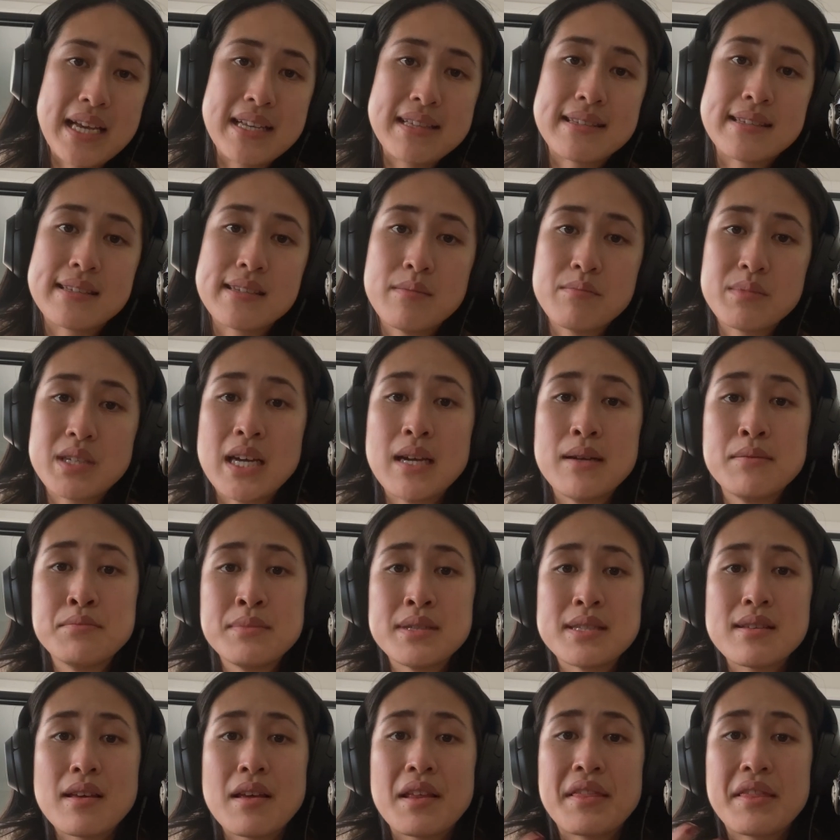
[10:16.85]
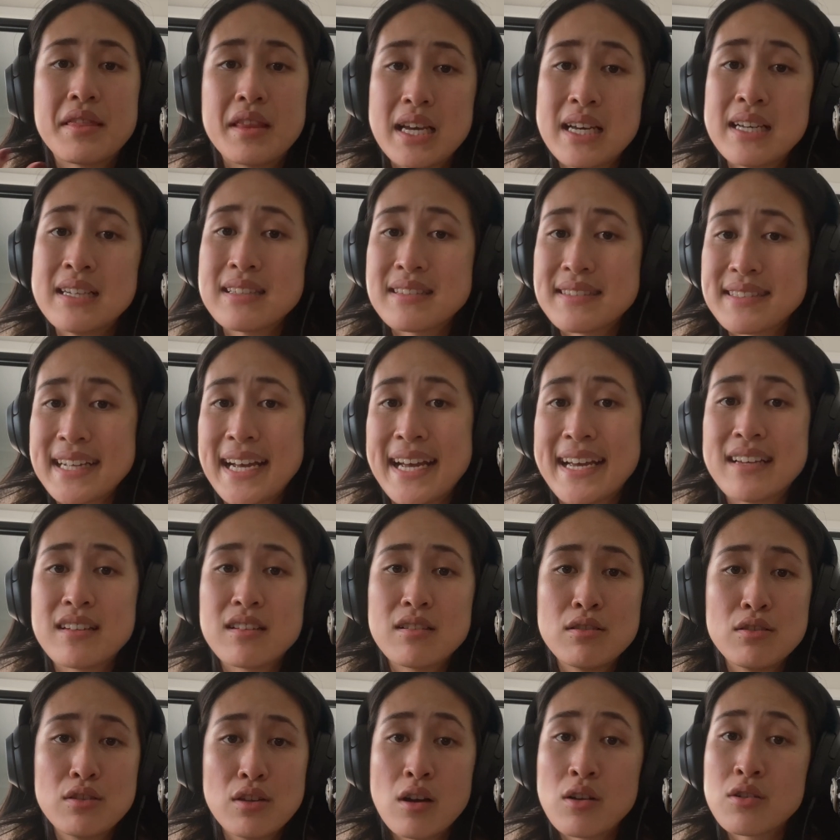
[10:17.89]
And sometimes things take
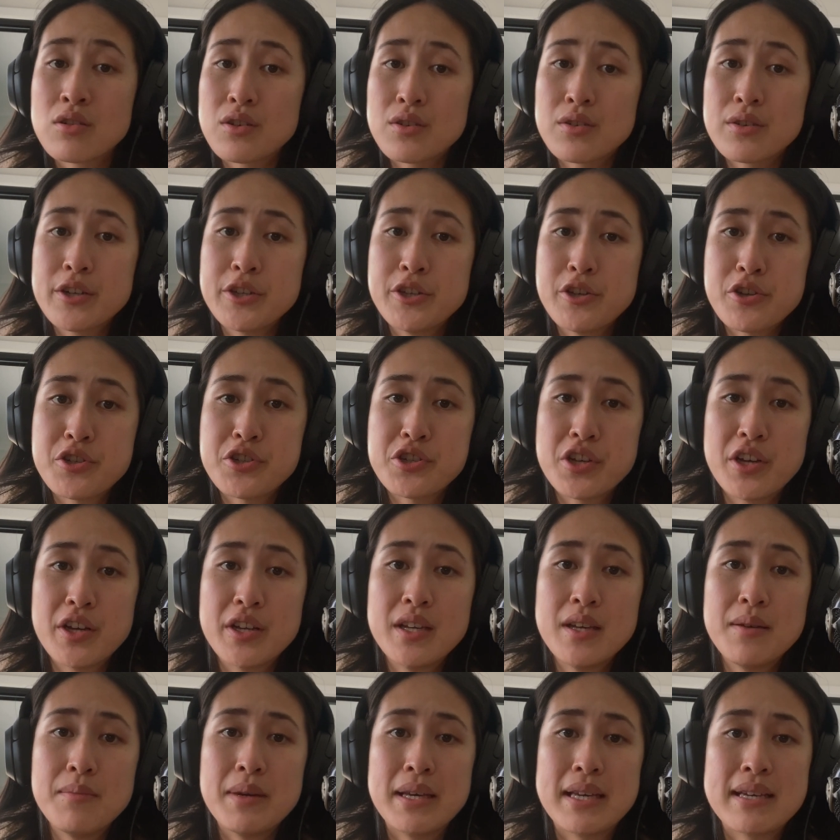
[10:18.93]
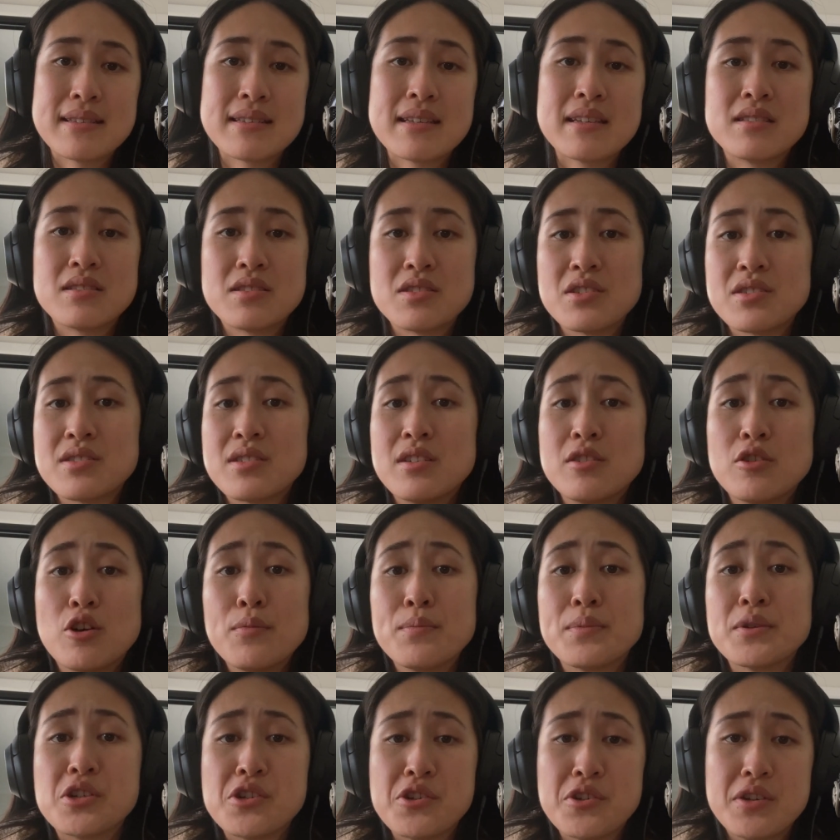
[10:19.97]
longer on your journey because it's just an
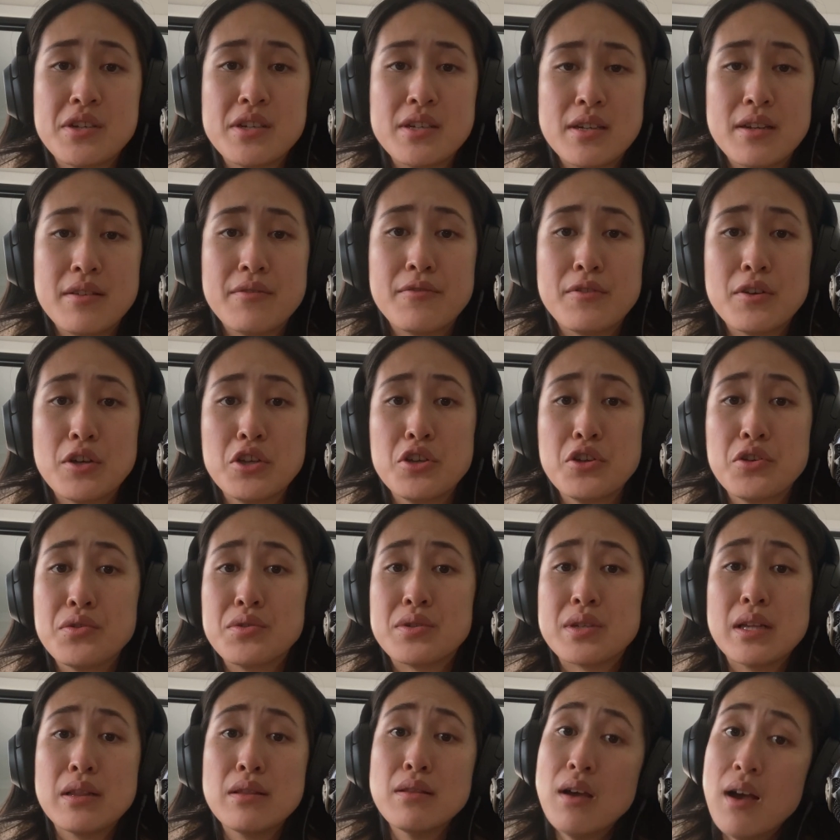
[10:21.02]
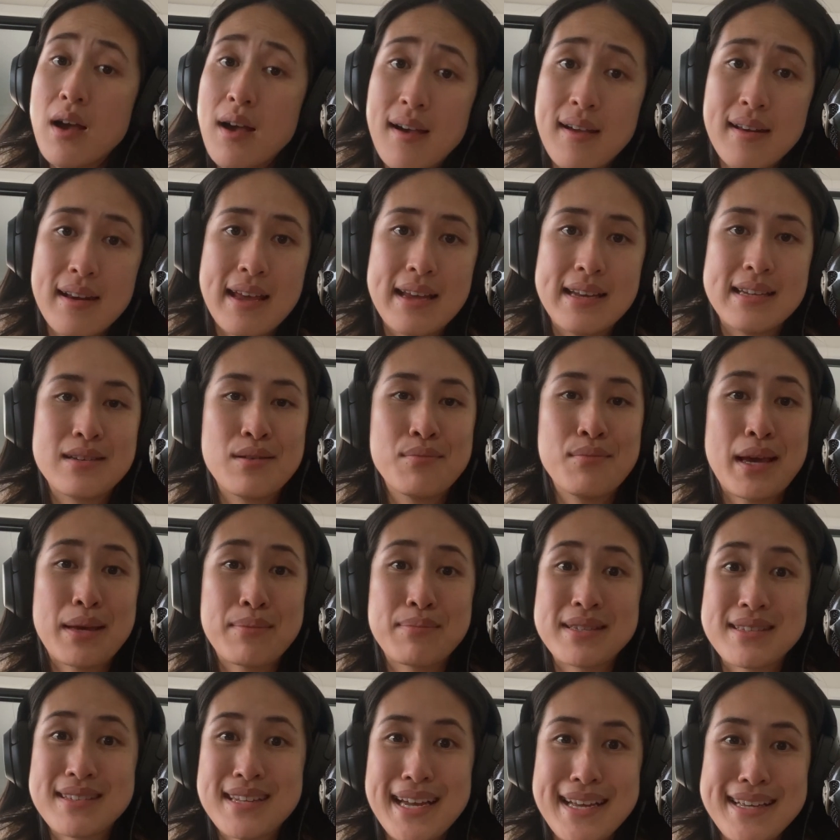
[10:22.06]
opportunity for you to learn and to make
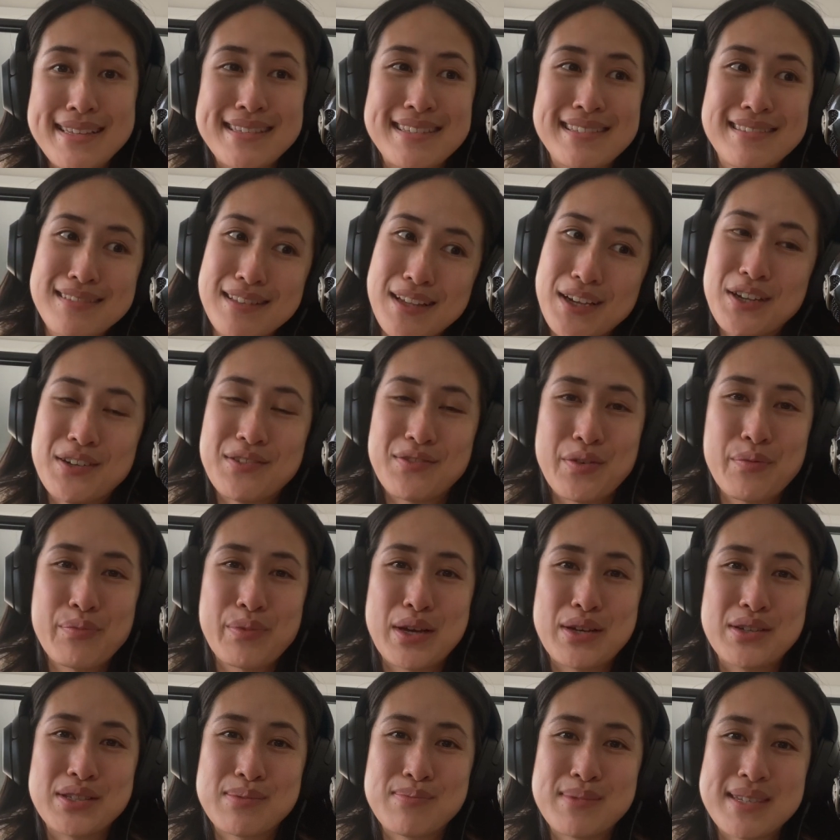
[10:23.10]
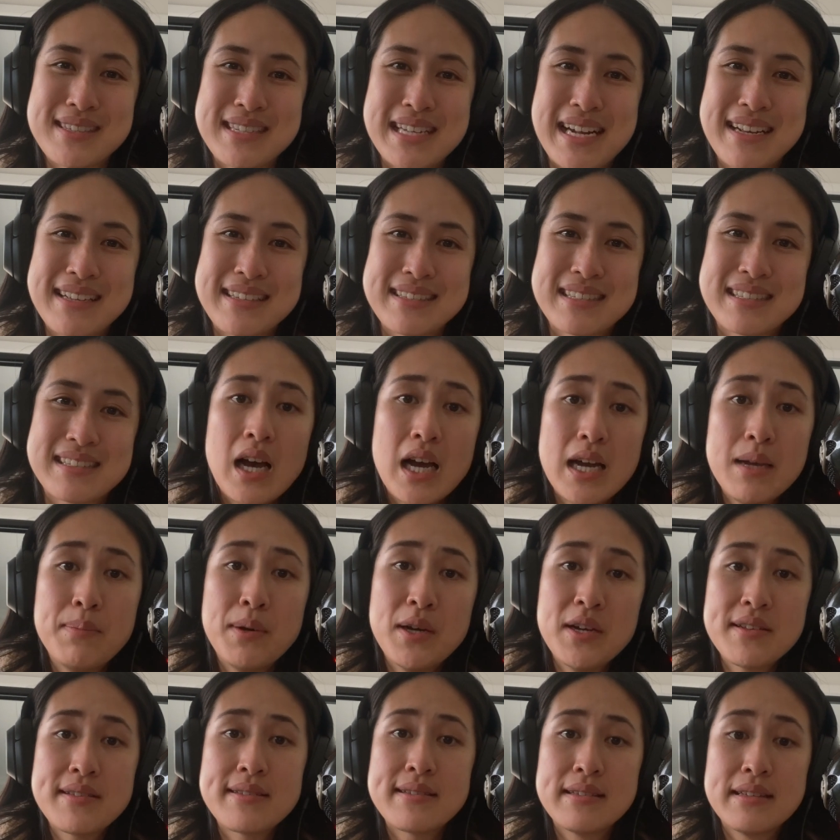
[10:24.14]
mistakes and learn from those mistakes. I
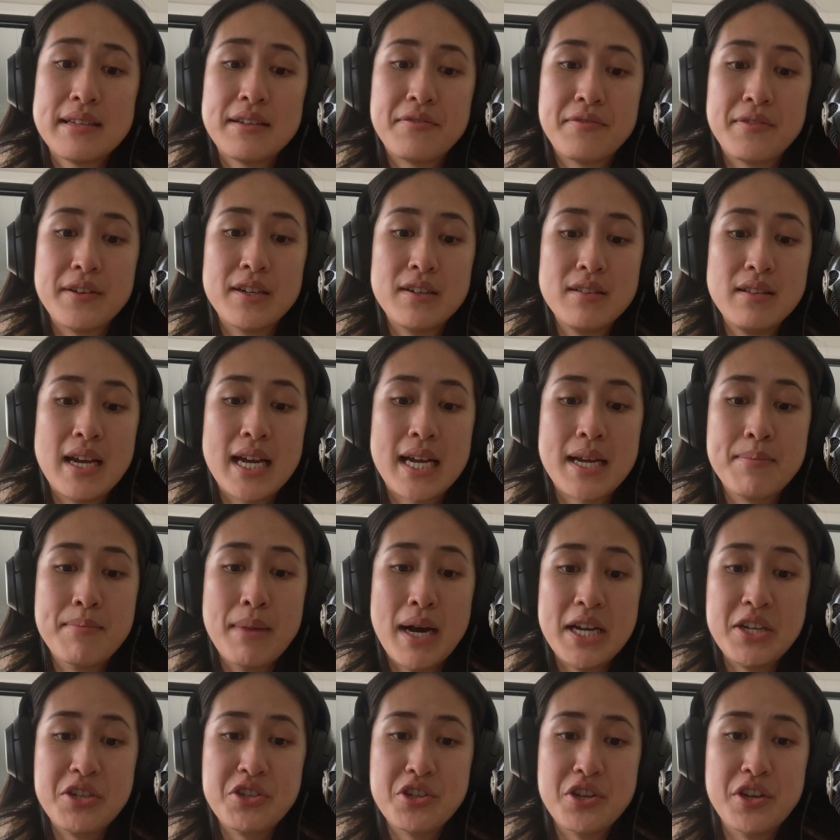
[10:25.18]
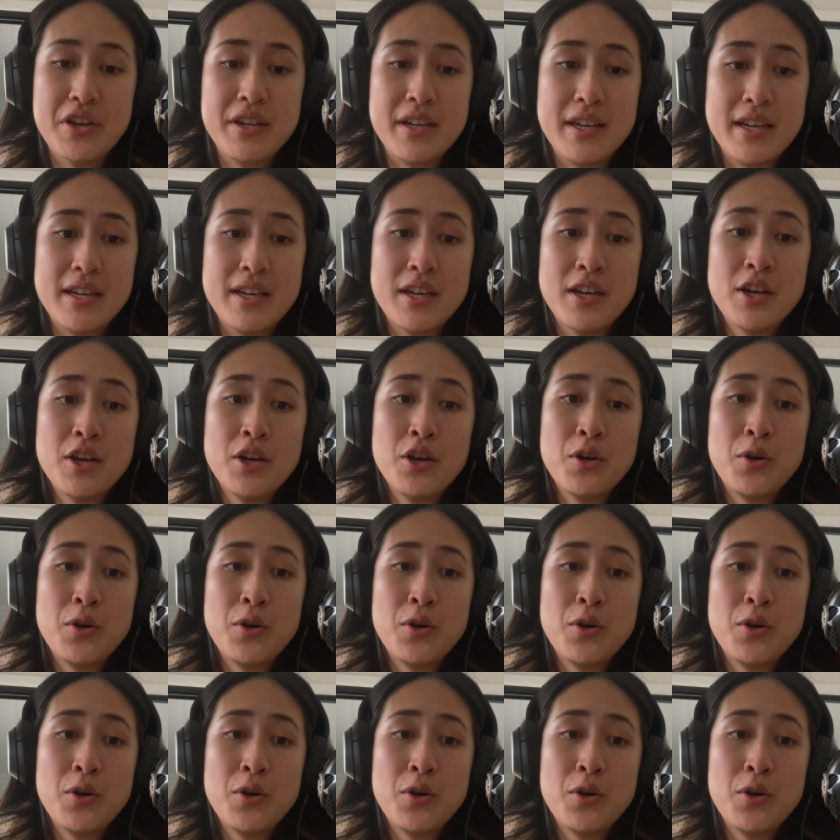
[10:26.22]
personally feel like my journey